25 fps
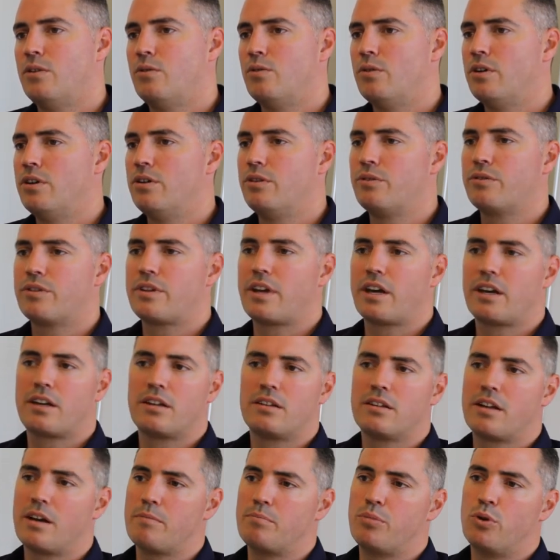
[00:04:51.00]
Well, they
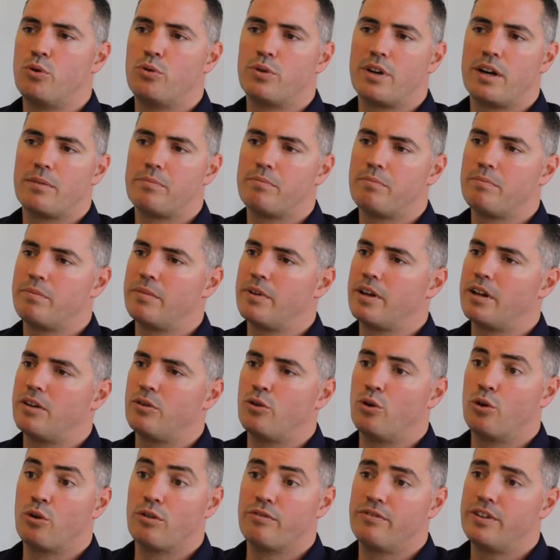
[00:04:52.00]
can get pulled up
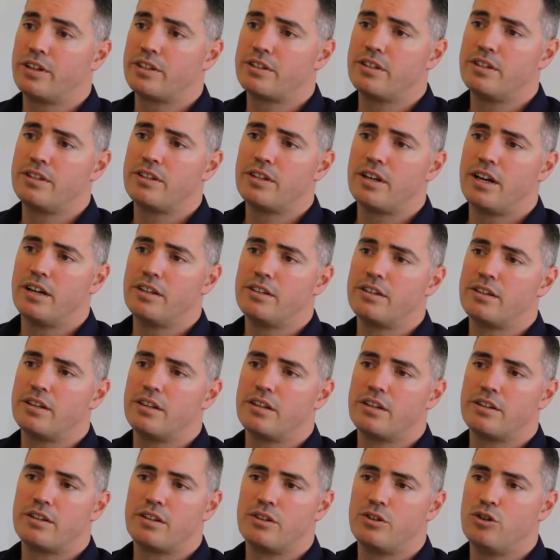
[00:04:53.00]
or evicted
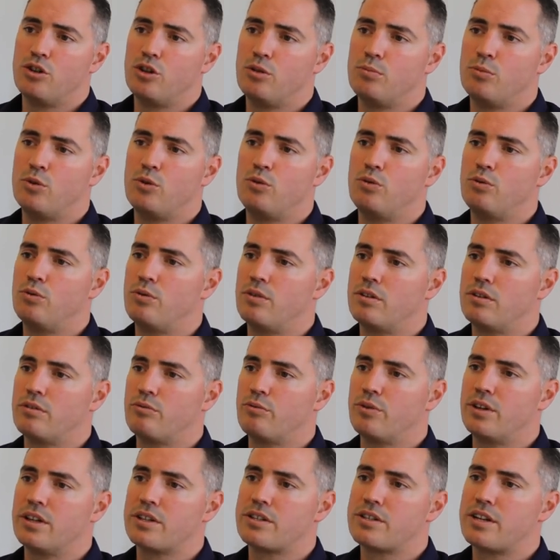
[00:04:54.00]
under the normal
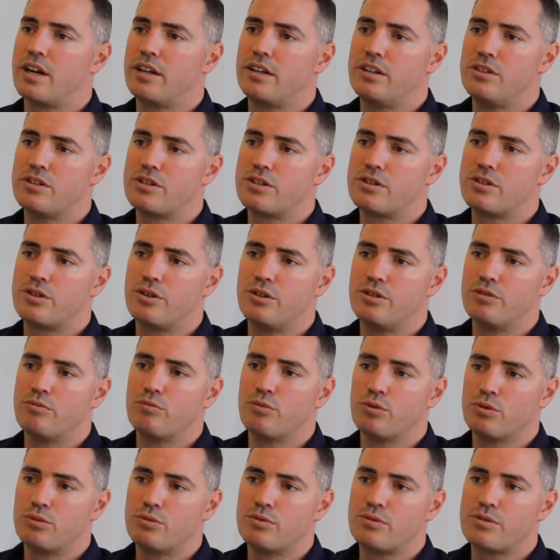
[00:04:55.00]
Real Estate Institute
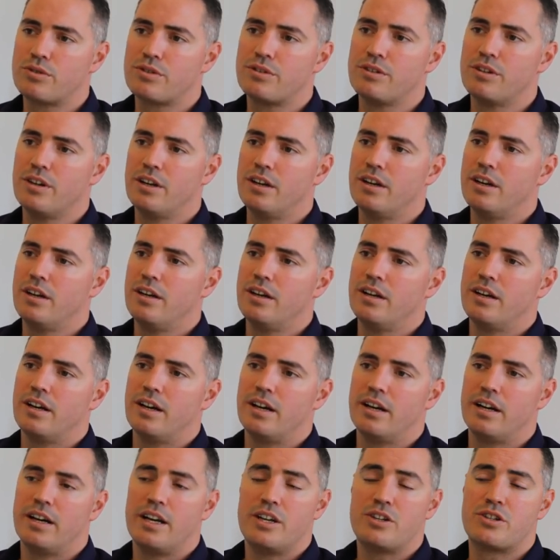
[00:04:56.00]
rules.
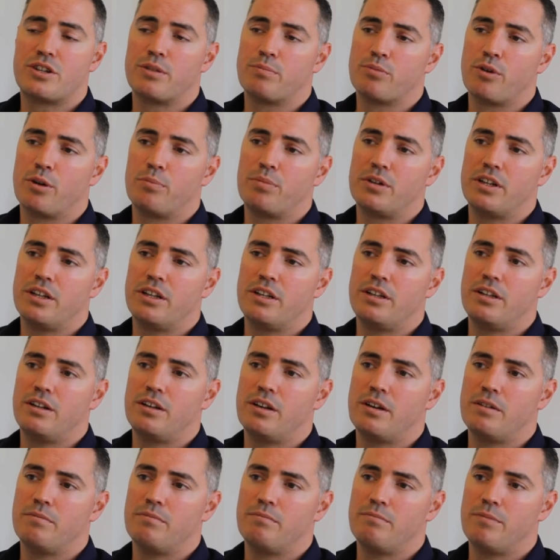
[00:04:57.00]
Each of the
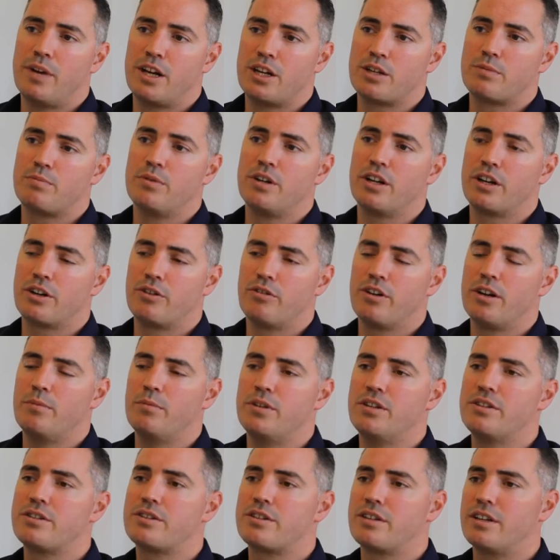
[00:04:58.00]
property management
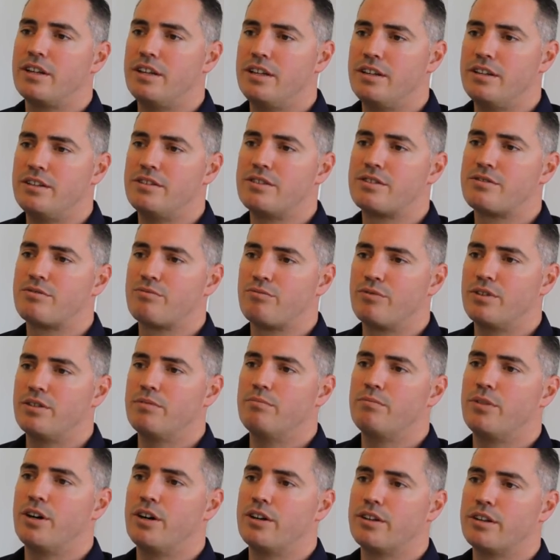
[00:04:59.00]
agreements is
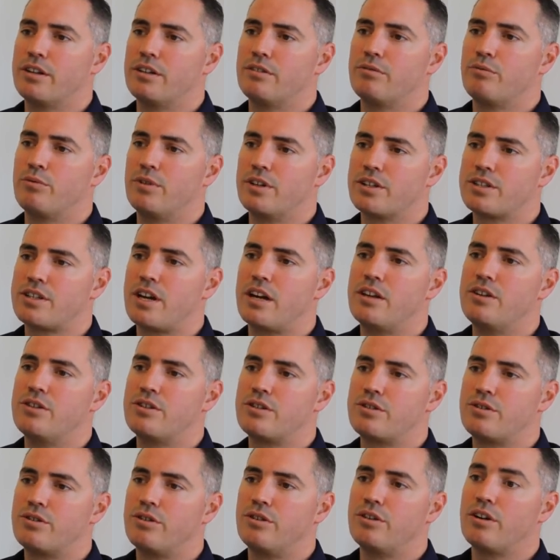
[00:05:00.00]
written by the Real Estate
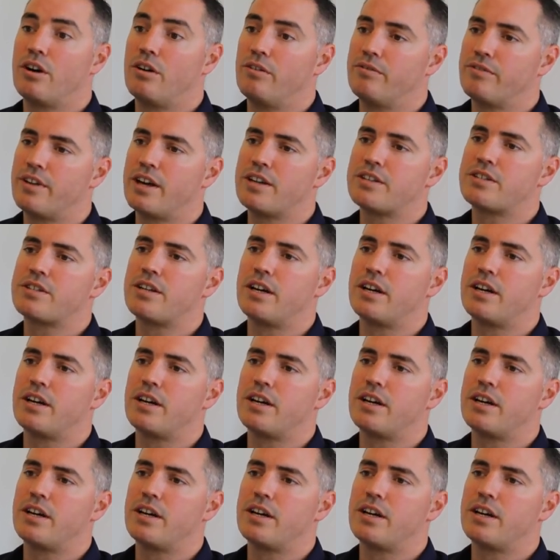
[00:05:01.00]
Institute of that